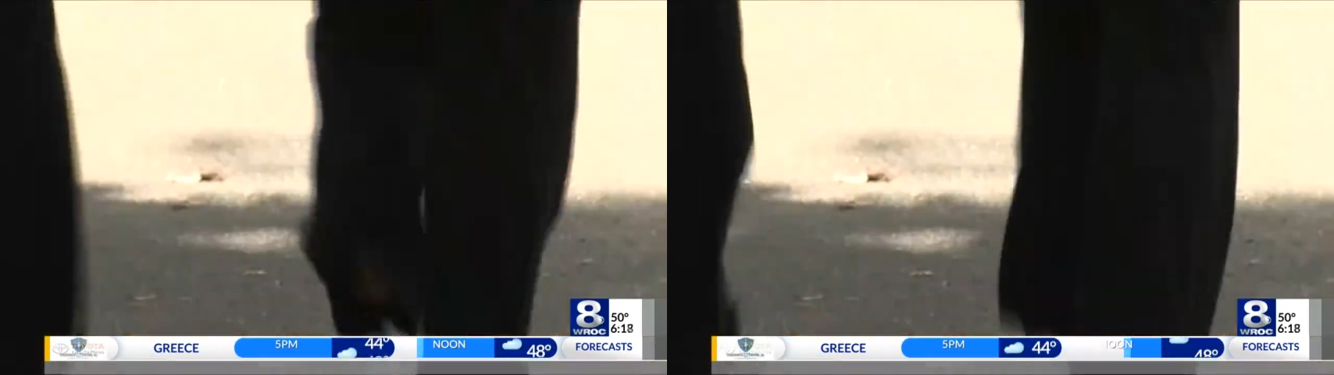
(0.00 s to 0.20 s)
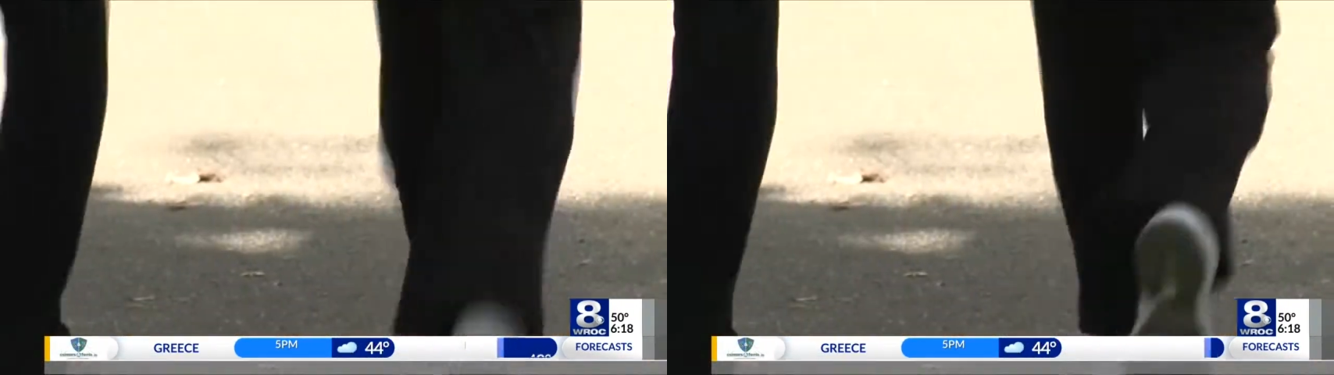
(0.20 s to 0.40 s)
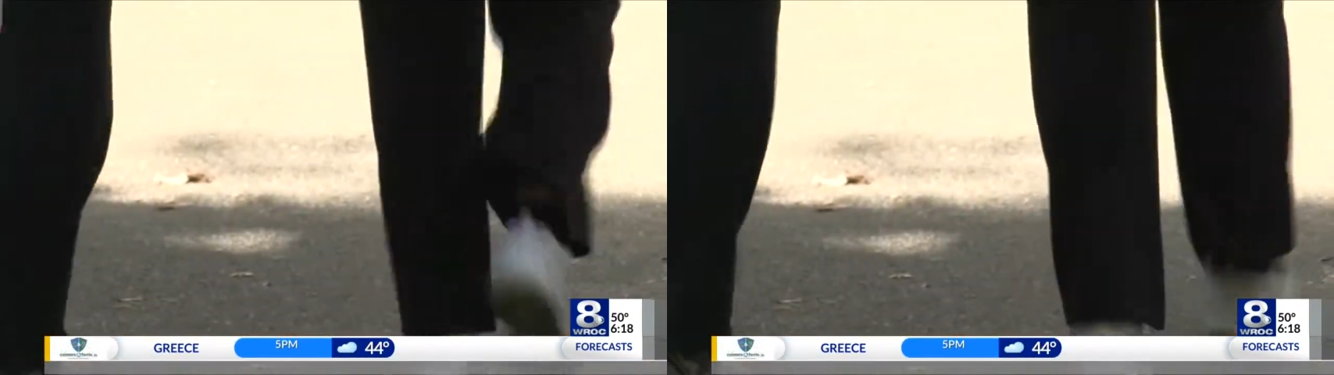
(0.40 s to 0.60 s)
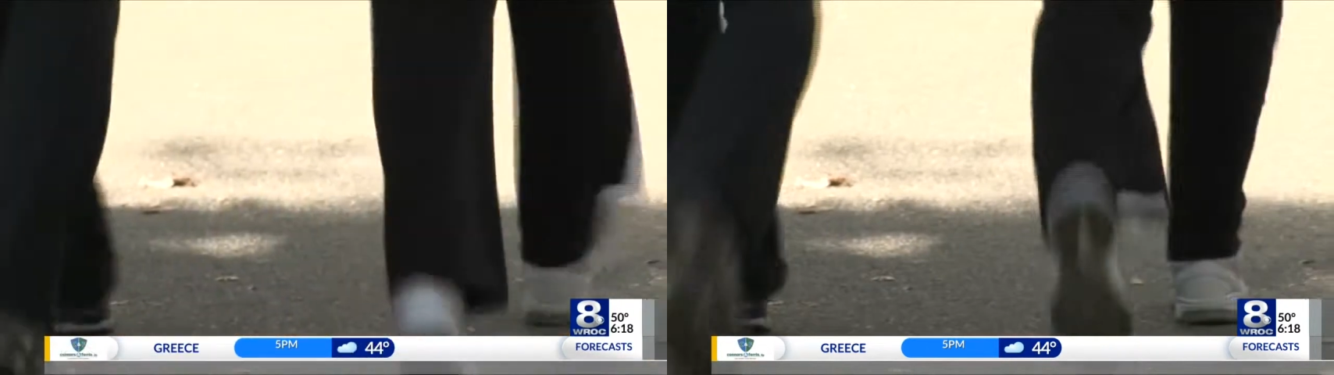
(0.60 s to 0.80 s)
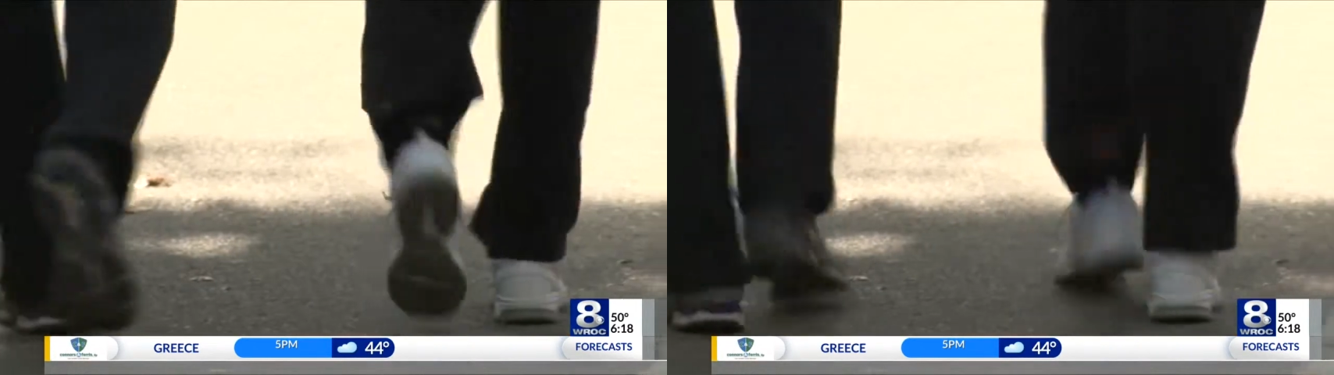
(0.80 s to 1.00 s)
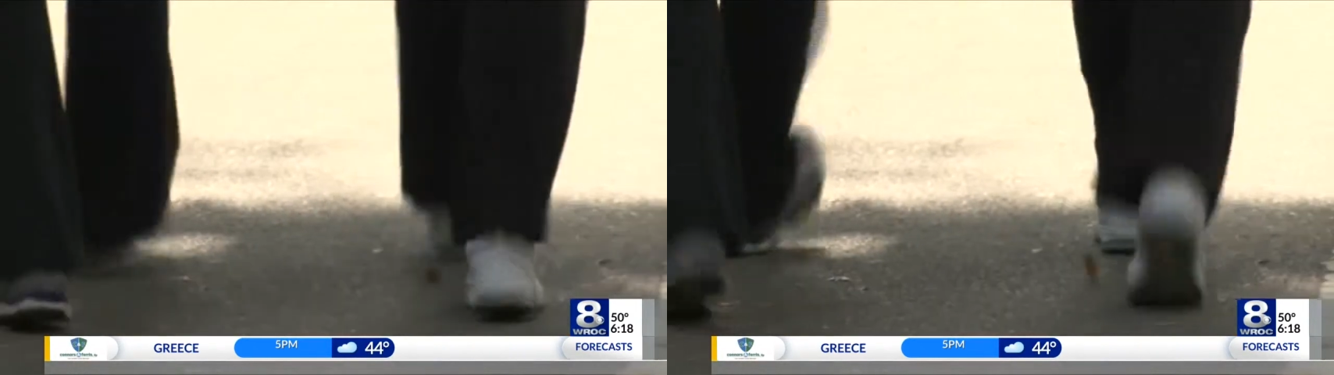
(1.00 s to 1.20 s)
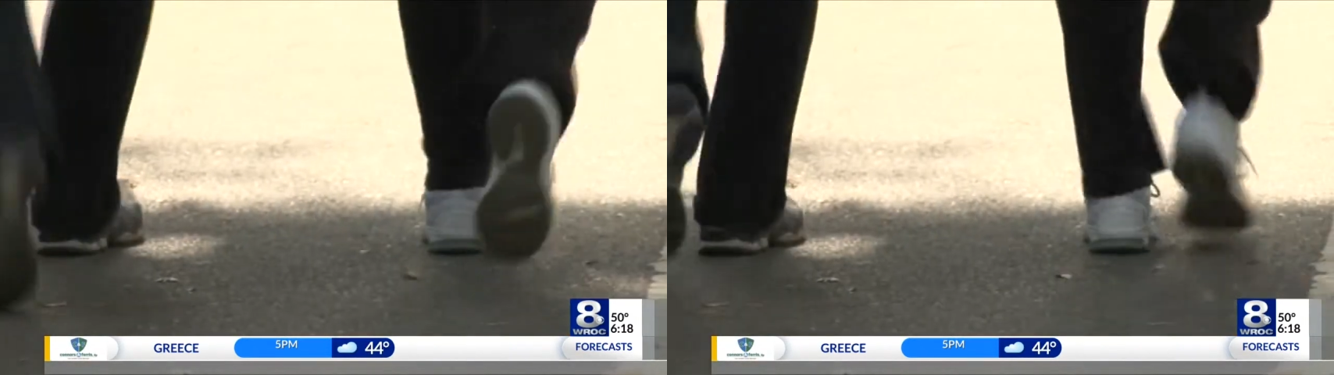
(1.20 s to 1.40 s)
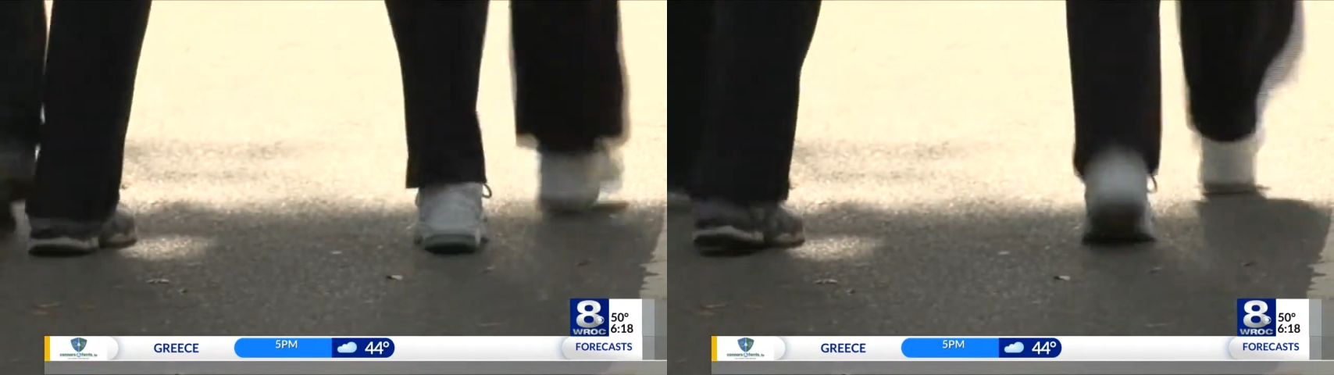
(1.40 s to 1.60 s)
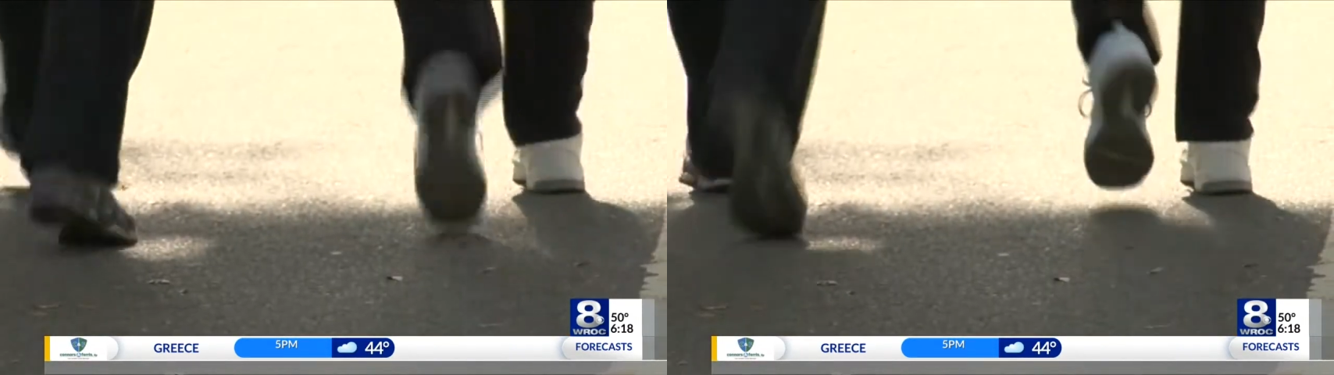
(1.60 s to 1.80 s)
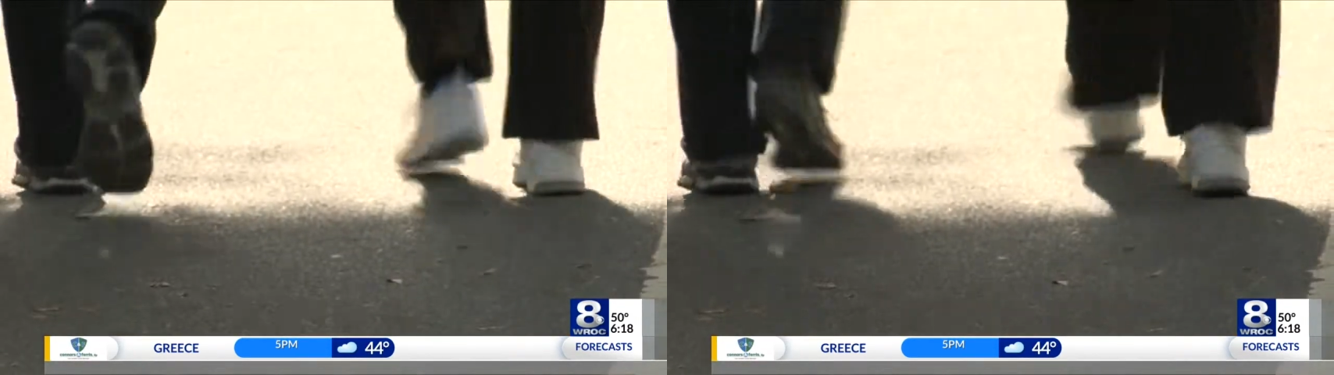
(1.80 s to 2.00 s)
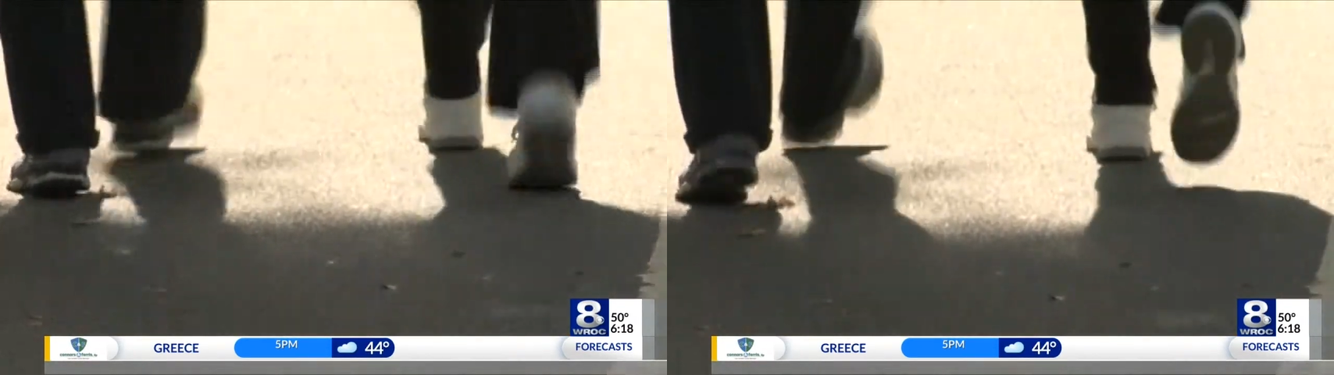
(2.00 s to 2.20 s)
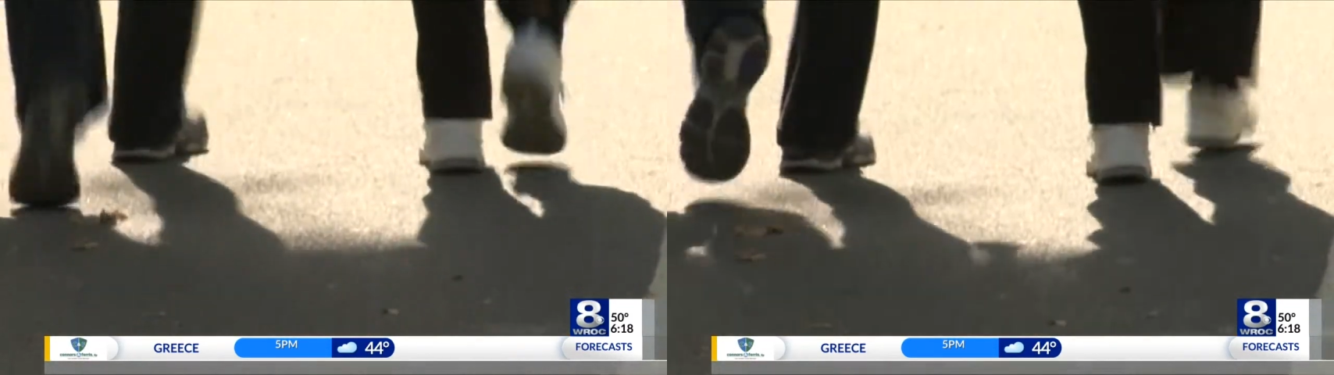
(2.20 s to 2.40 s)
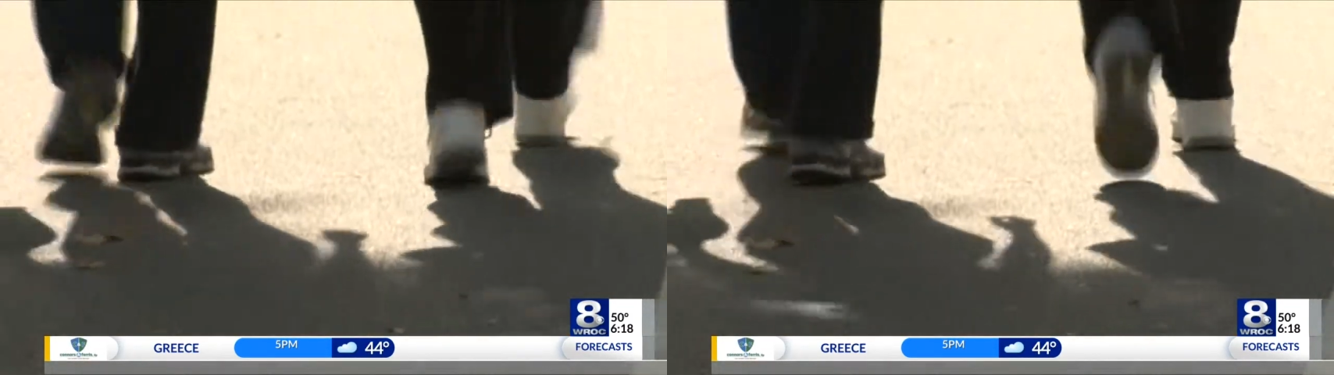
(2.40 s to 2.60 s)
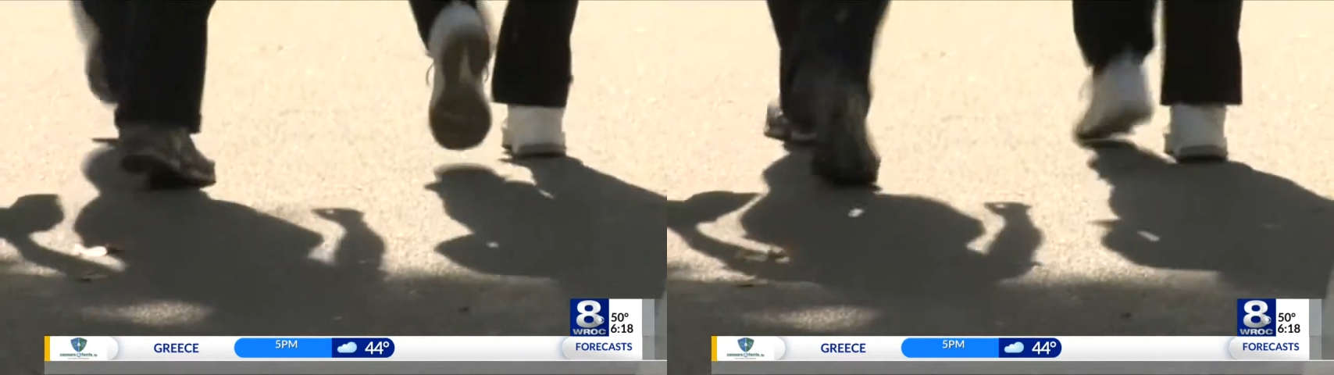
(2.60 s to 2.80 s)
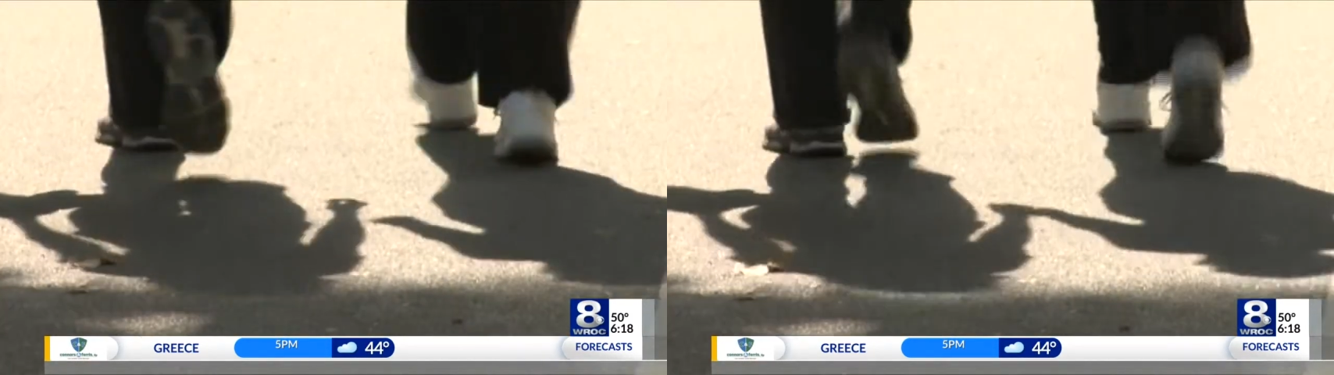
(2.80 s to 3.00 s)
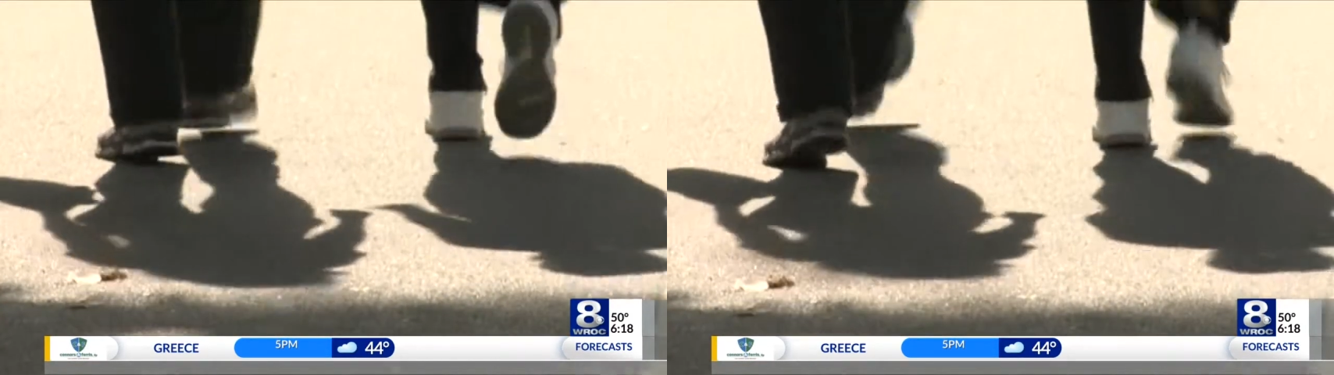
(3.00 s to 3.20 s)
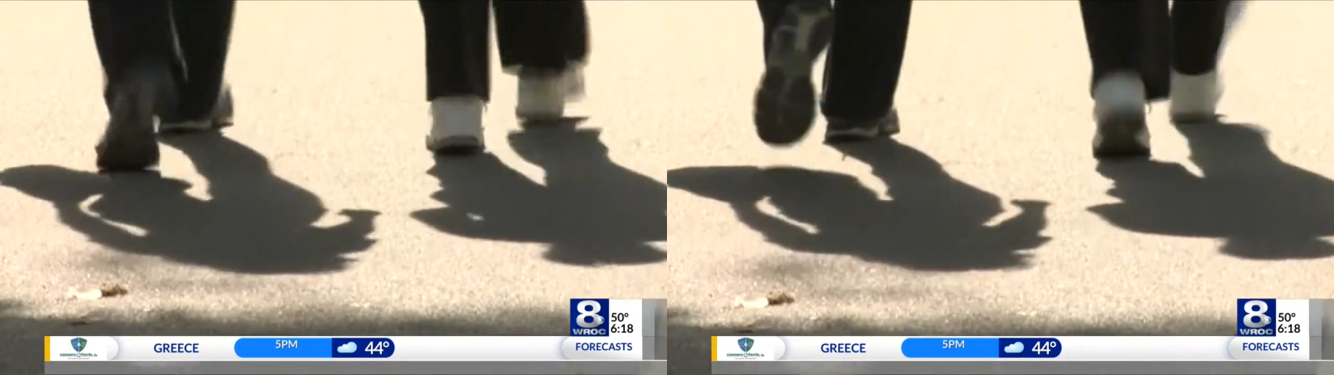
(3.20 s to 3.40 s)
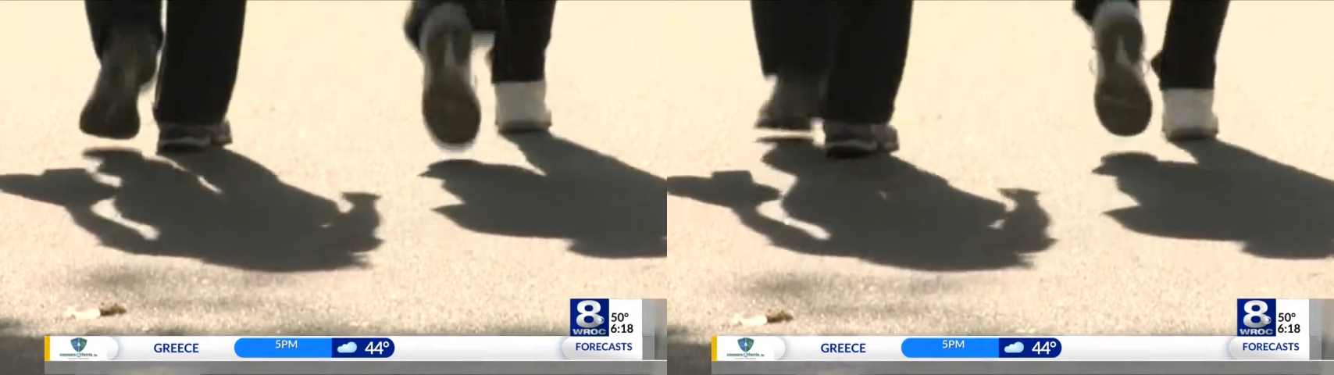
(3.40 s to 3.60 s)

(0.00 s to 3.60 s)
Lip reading: Nobody's mouth can be seen.